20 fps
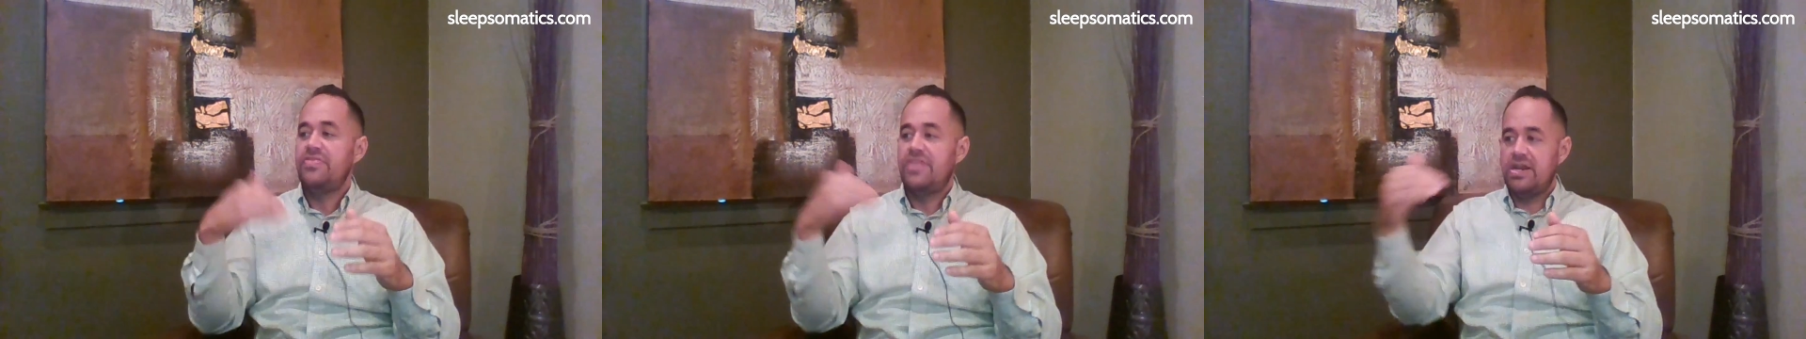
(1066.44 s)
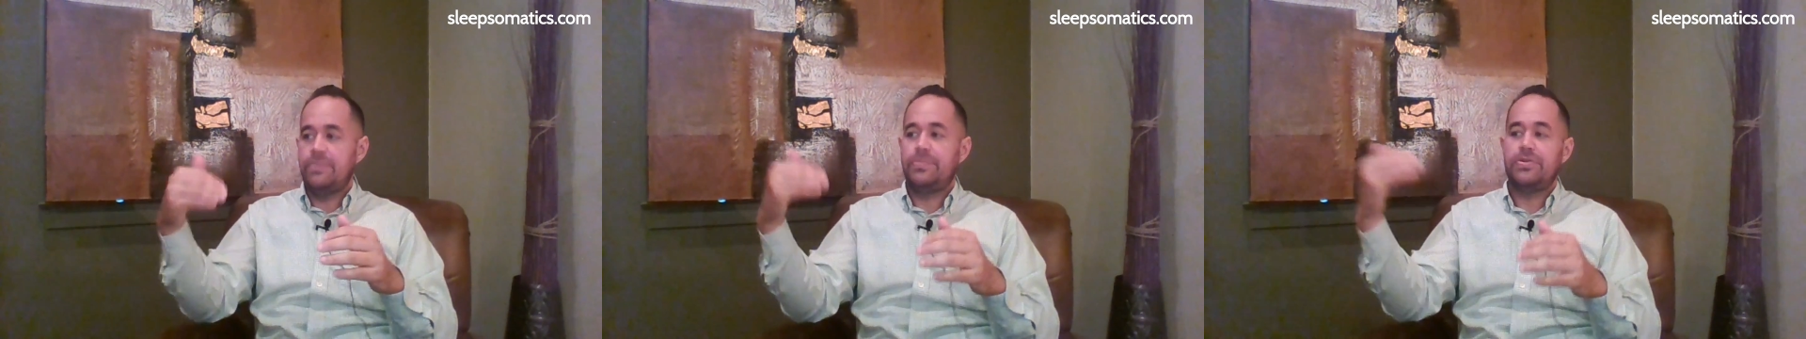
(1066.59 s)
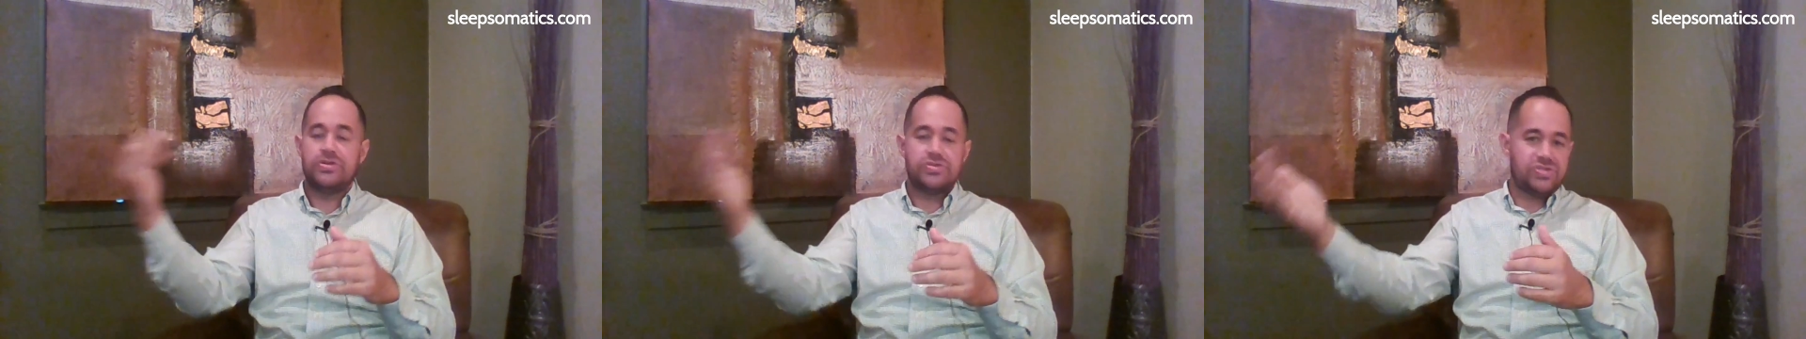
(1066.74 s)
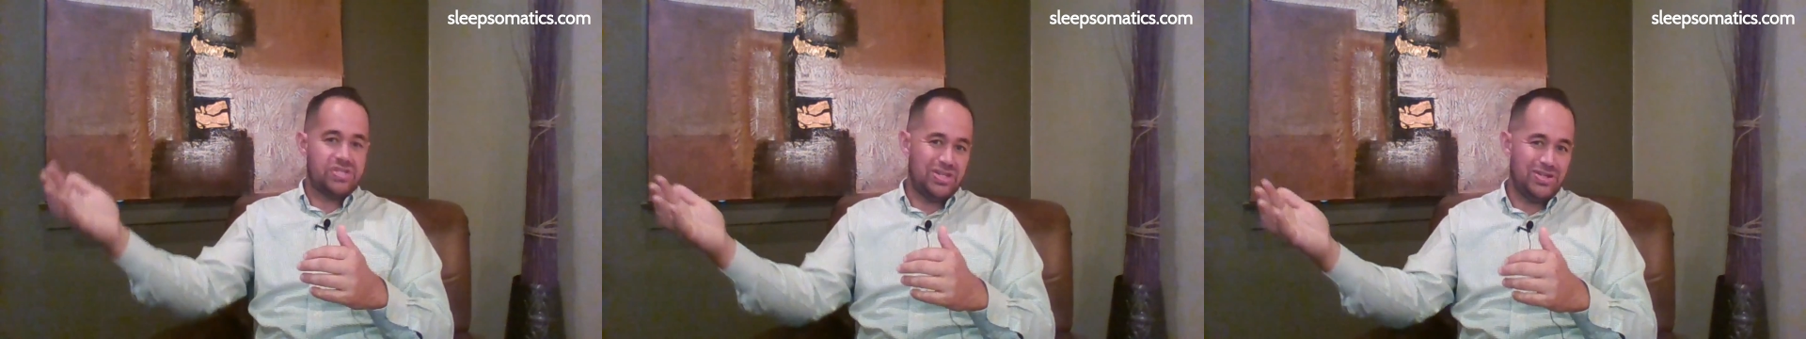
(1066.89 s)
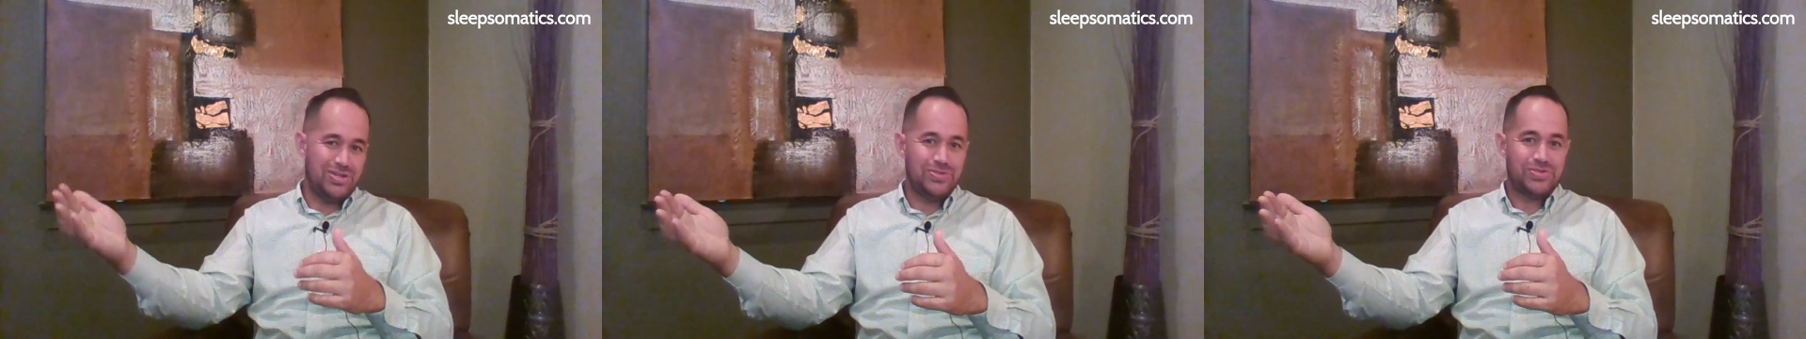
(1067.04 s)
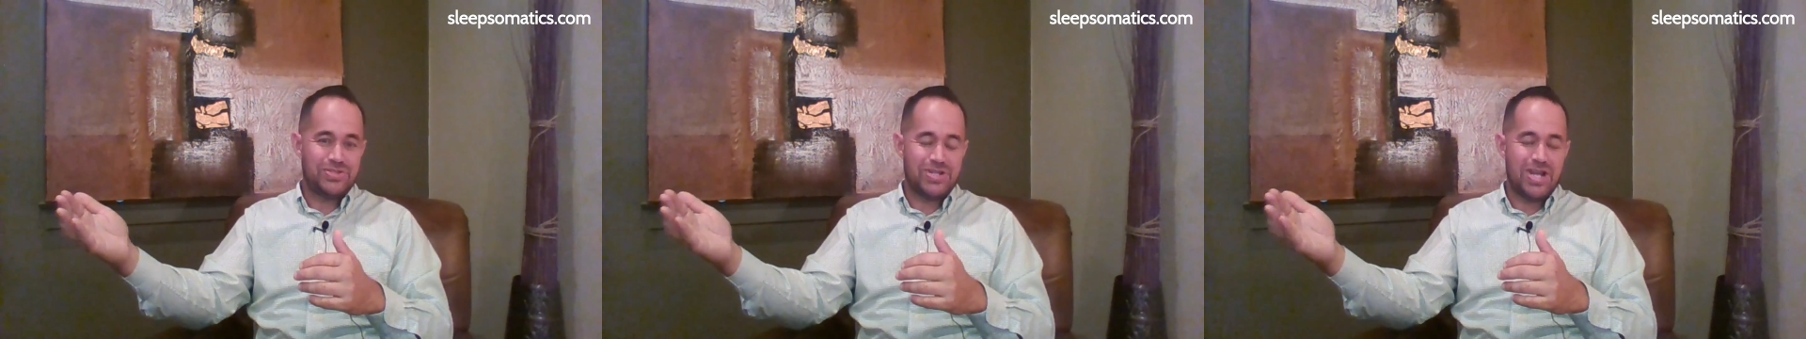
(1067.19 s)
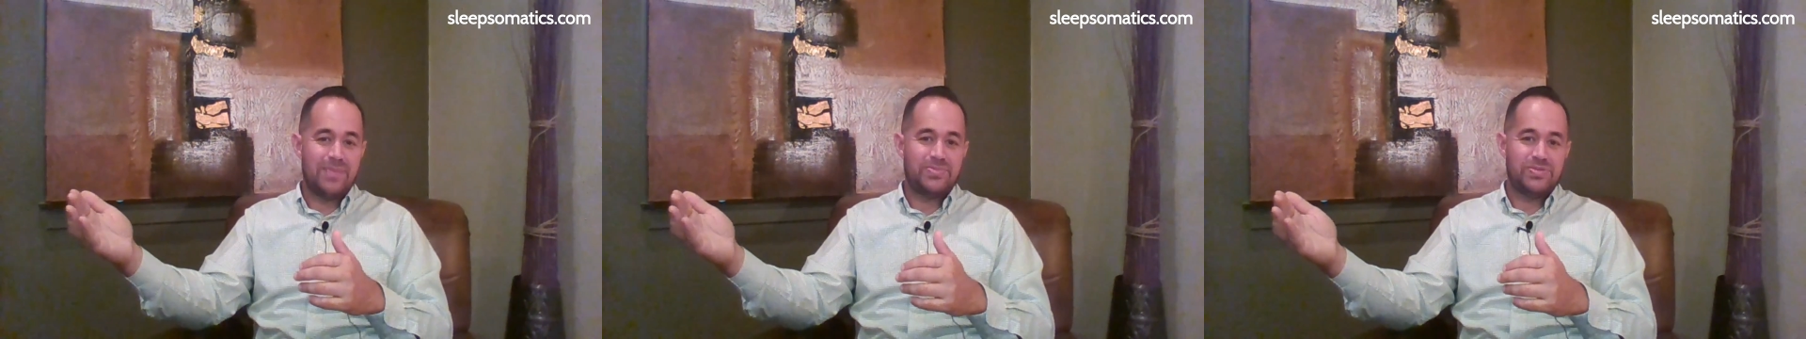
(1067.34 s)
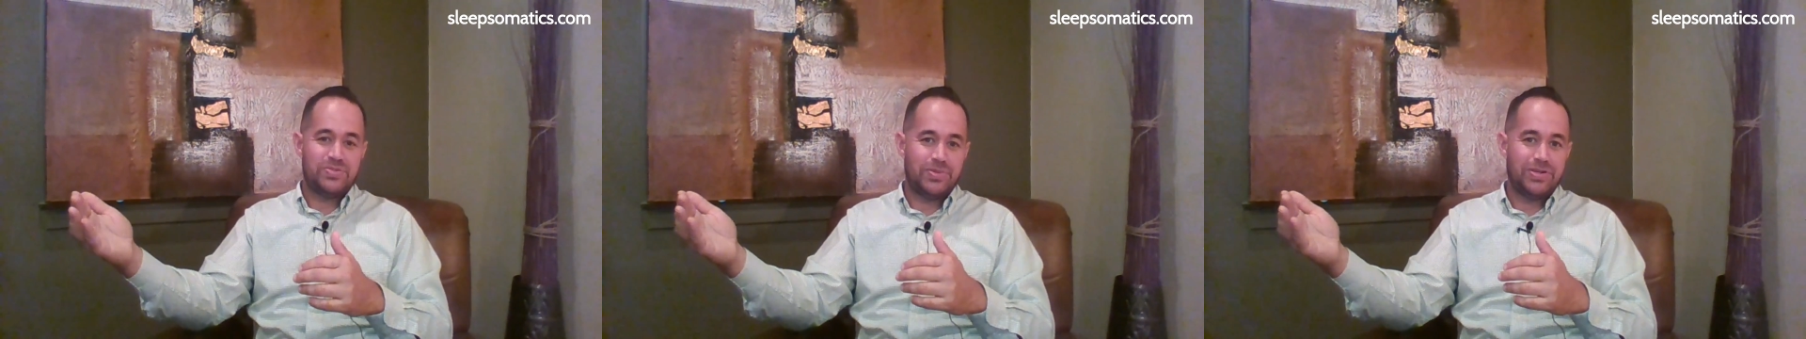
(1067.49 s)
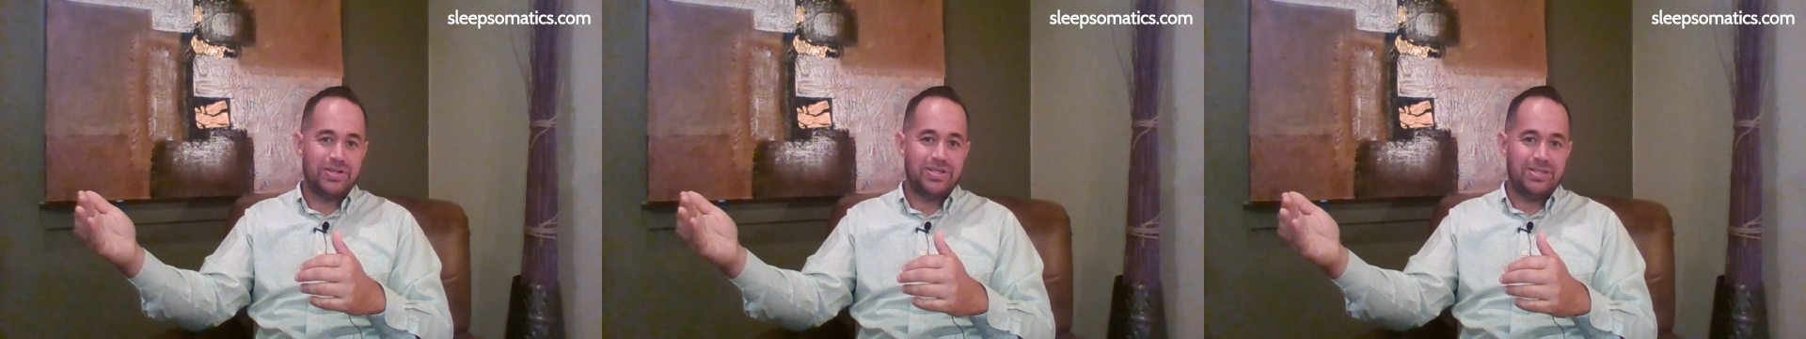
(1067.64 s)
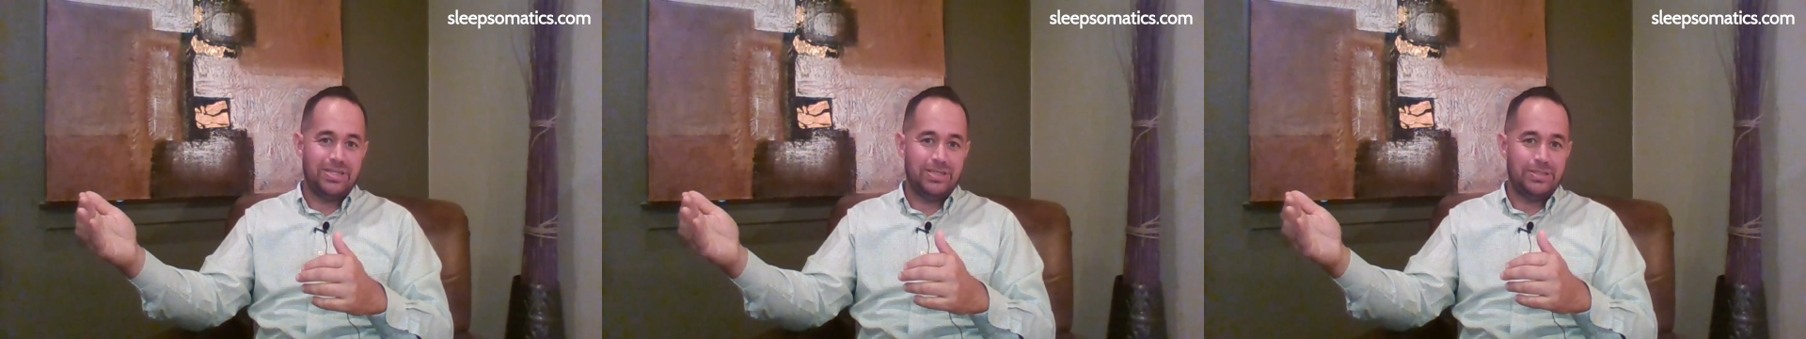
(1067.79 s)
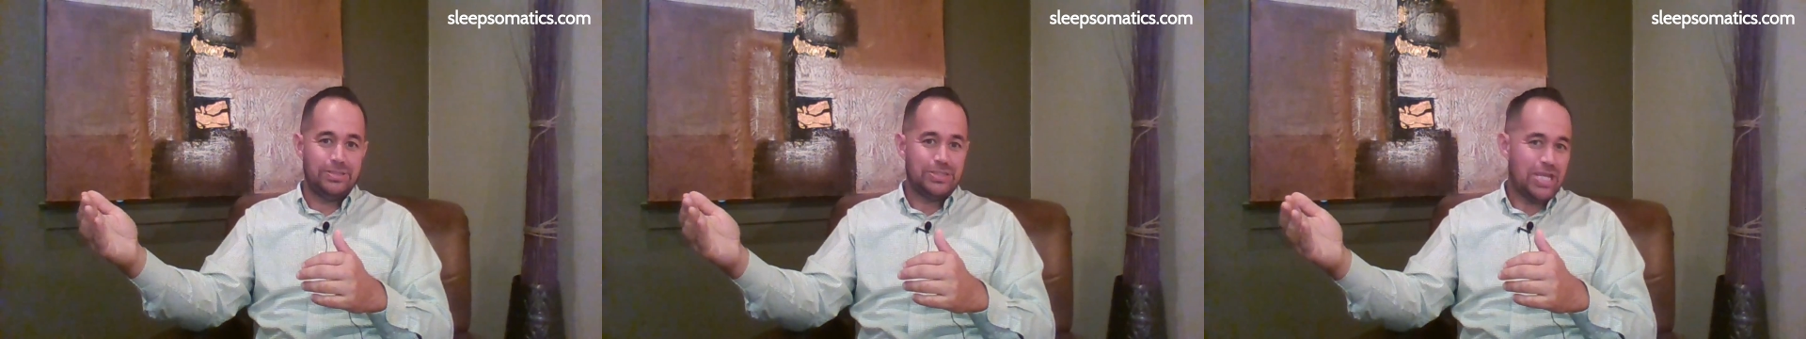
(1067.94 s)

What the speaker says: than a person who stops breathing